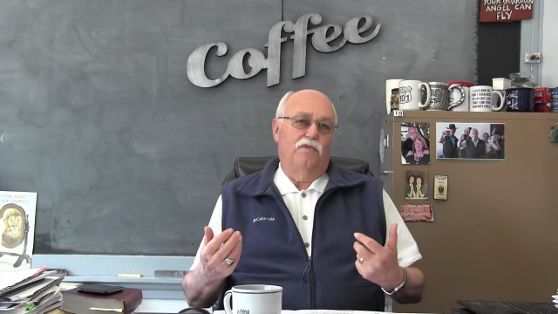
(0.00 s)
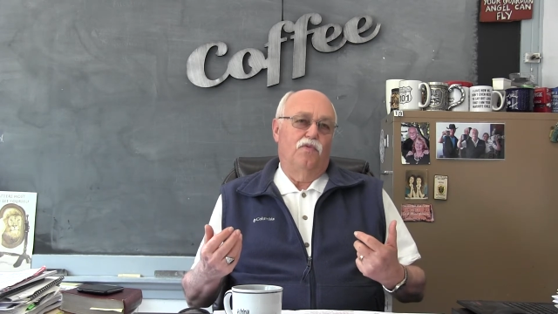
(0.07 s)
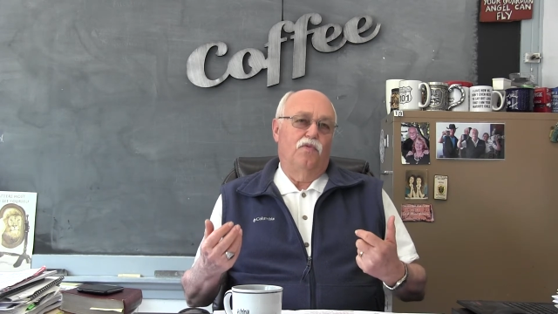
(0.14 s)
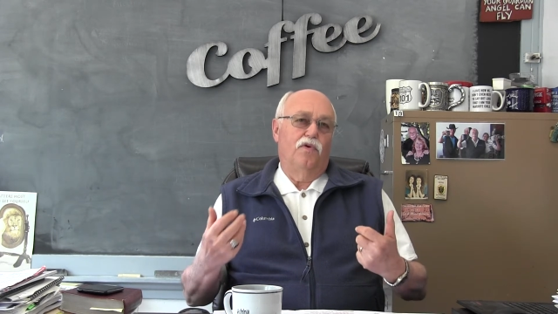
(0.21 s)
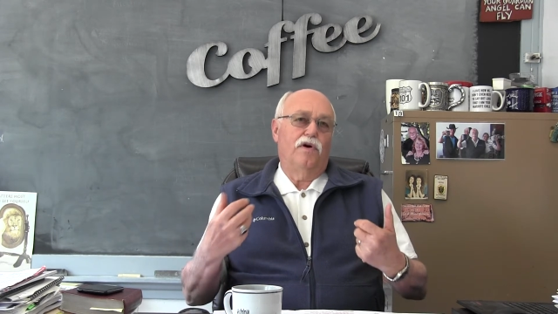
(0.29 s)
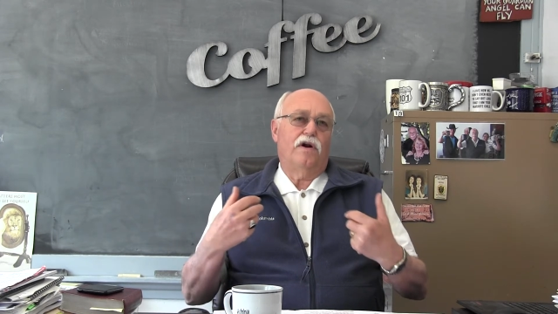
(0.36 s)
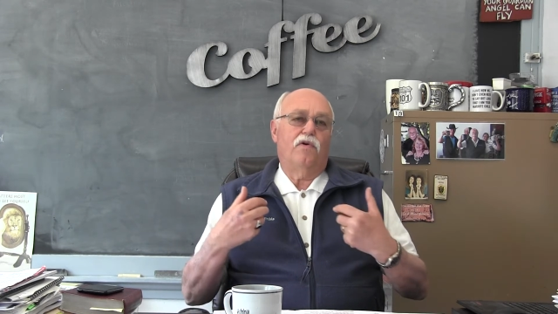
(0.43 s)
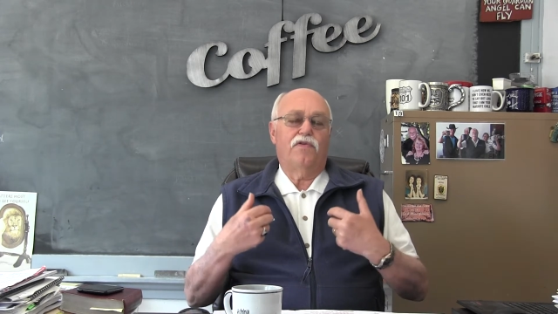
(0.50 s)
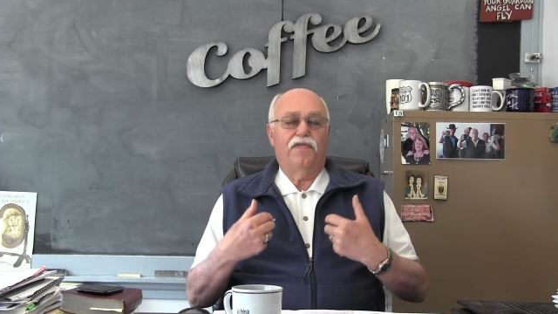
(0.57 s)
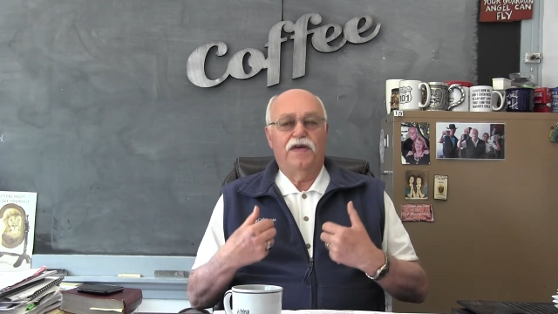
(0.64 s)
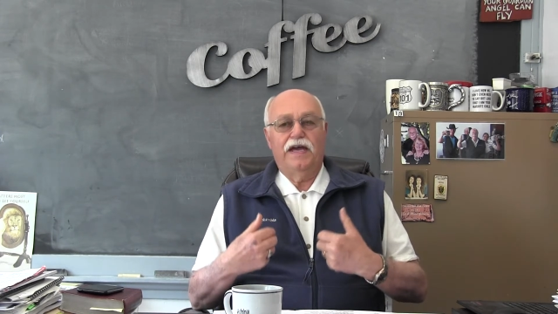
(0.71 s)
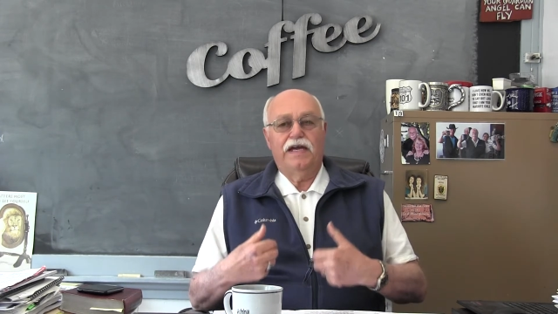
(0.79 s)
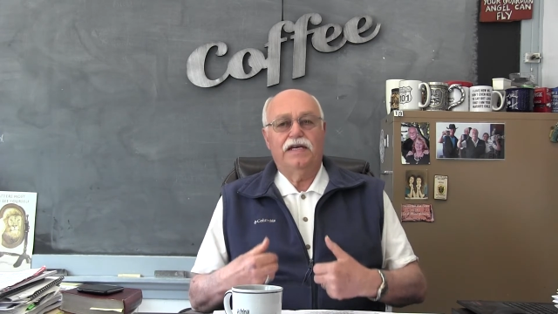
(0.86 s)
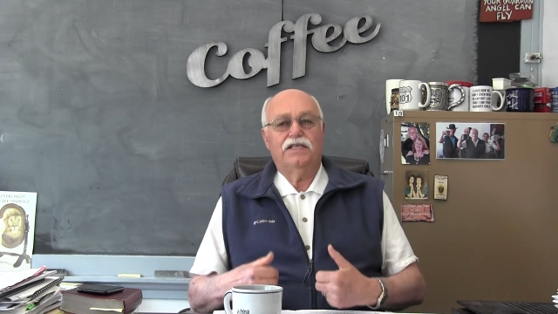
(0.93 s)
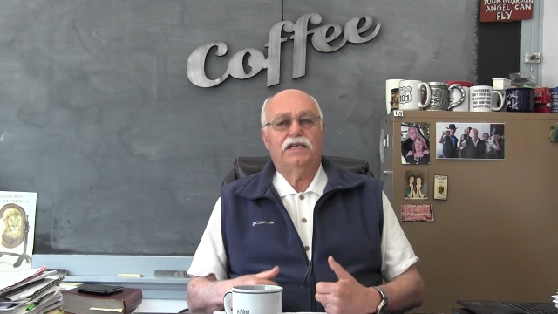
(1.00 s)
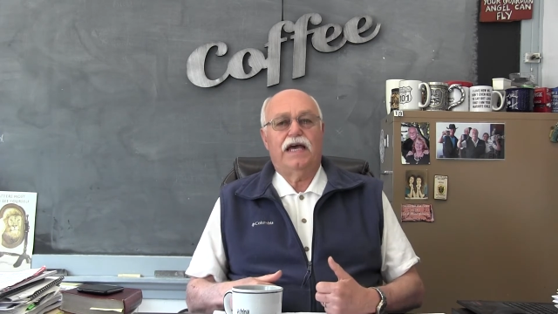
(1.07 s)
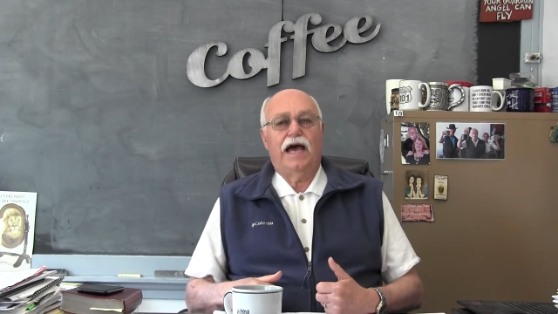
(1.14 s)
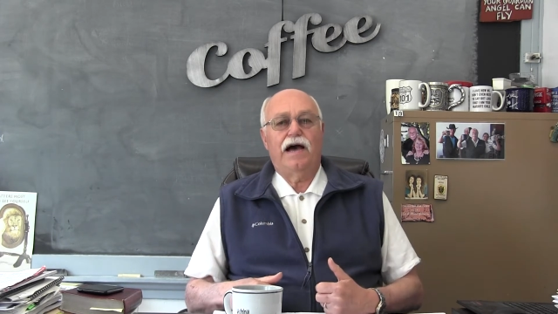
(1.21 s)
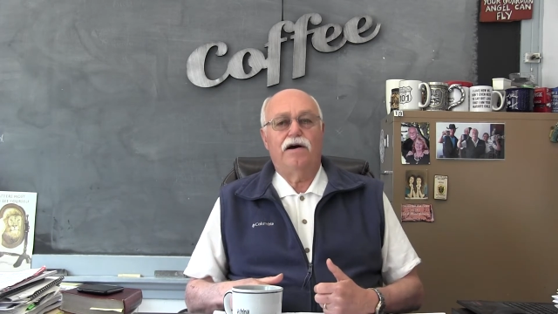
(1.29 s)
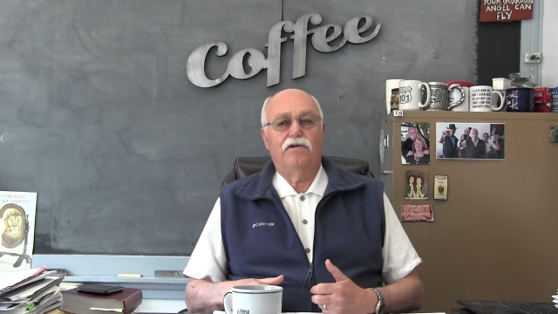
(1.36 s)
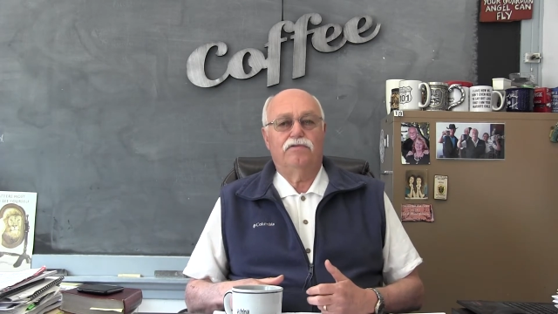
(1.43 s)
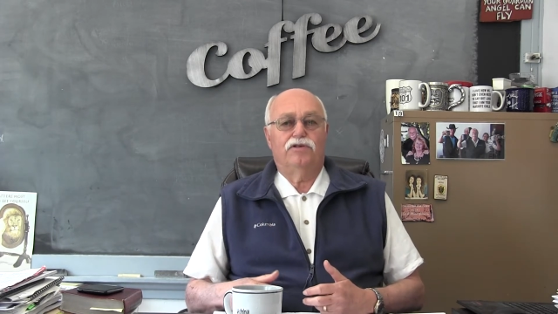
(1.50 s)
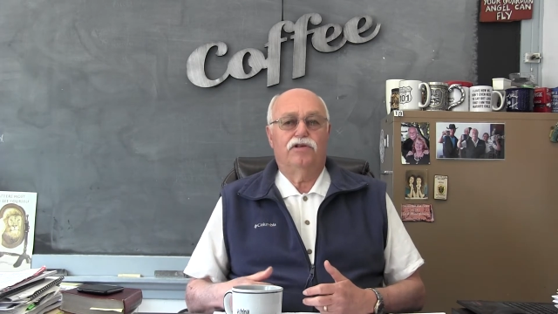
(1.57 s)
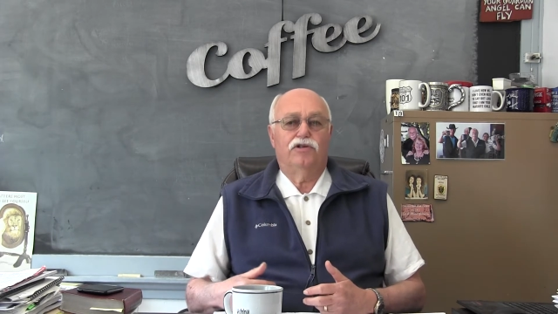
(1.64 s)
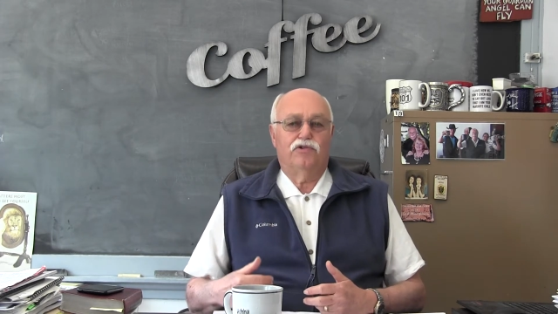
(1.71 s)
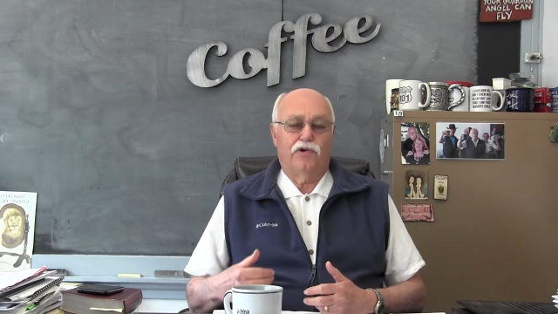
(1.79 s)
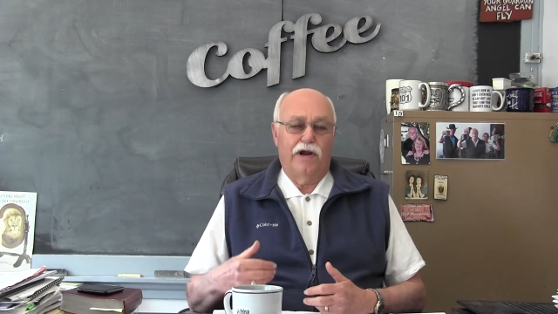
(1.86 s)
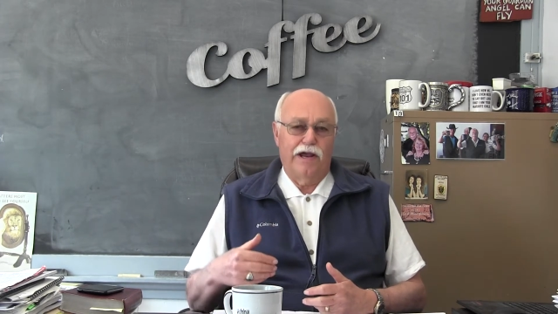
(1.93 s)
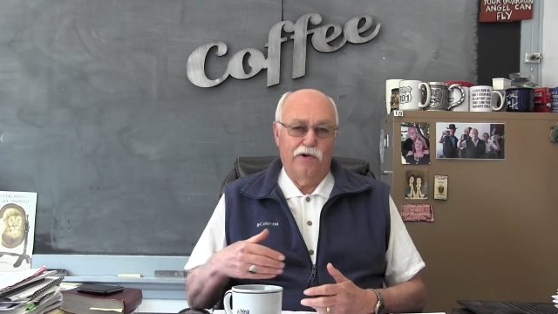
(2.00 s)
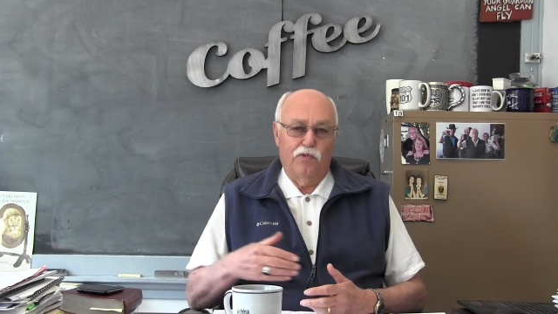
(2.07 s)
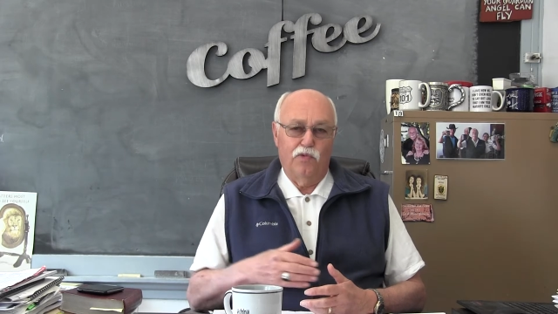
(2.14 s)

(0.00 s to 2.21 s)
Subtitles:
work things out to try to